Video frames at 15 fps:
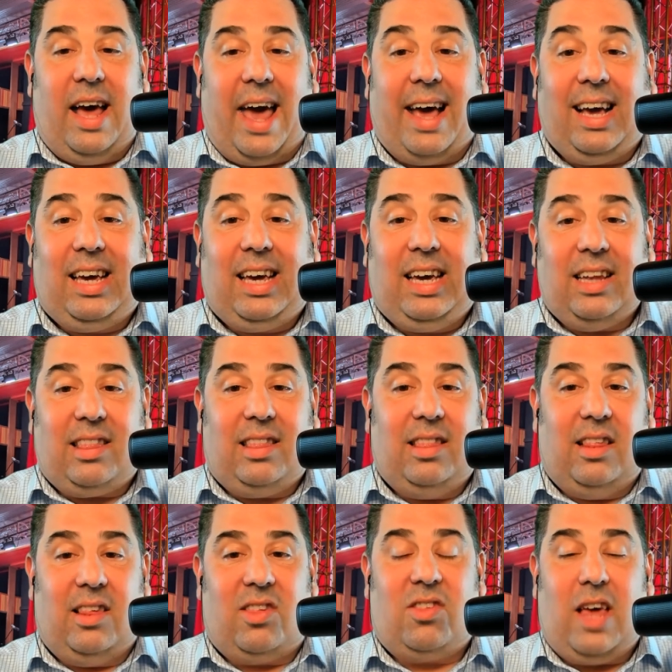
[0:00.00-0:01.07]
and get
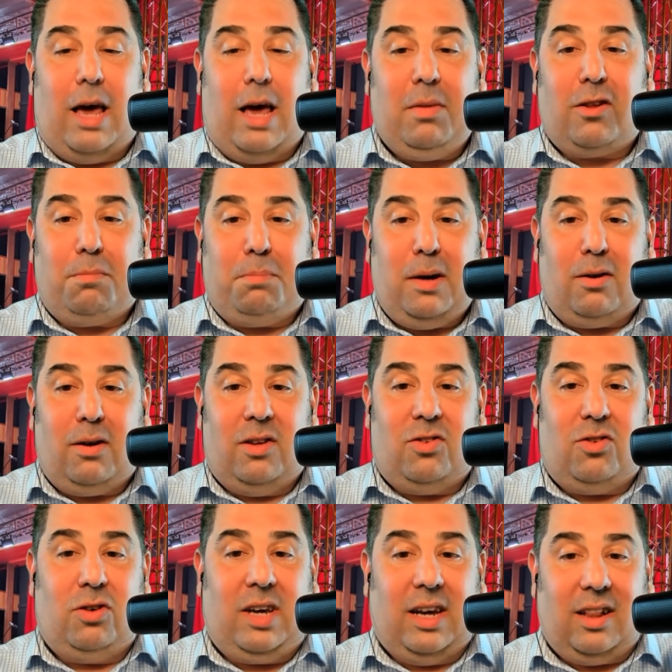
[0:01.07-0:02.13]
the same experience
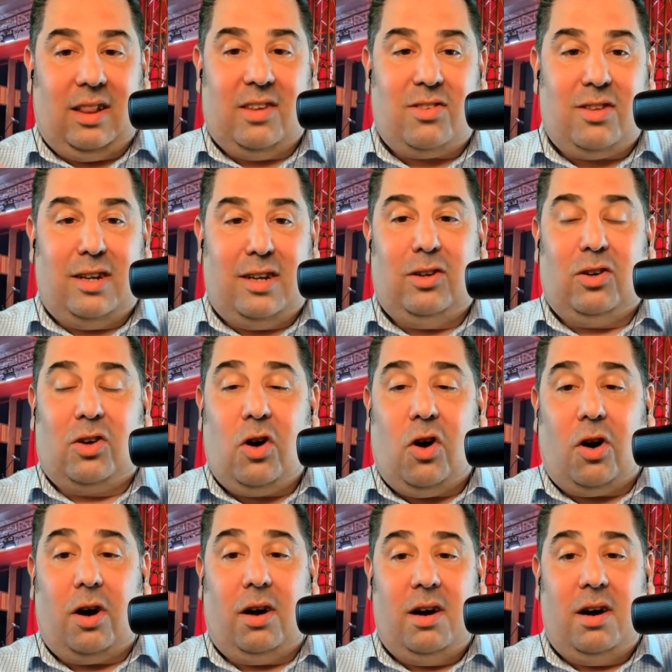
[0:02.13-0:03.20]
you get listening in your
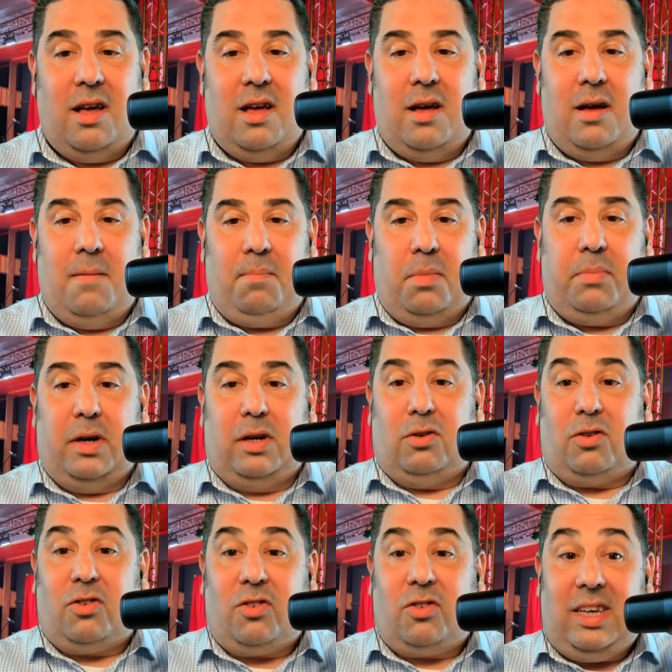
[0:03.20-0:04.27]
car, but you're
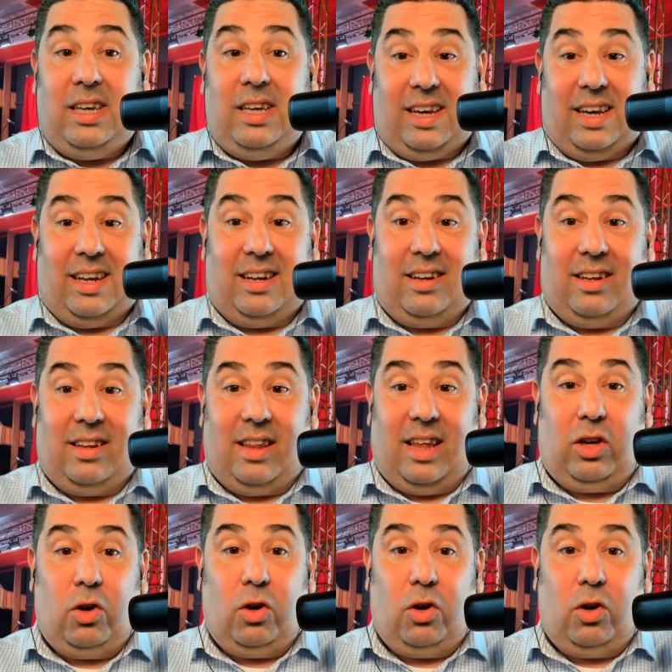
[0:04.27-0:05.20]
seeing it, like